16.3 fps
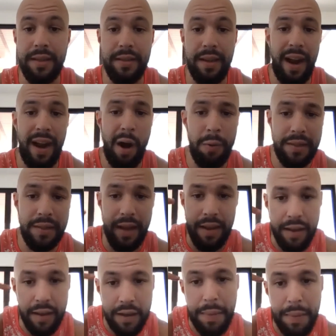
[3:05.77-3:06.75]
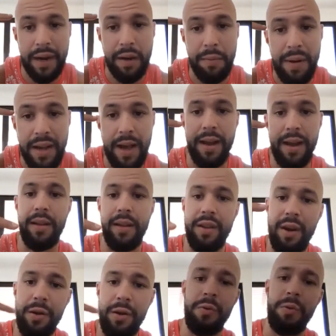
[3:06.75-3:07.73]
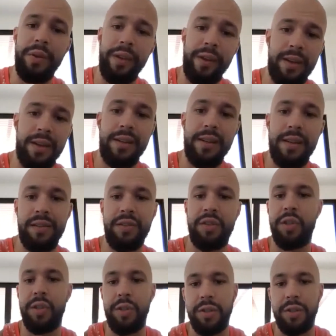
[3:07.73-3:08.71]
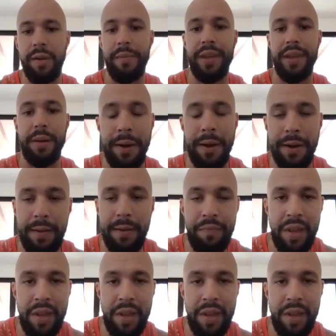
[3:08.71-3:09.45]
And I always had it in the back of my head, you're really good at this, you should do something about it.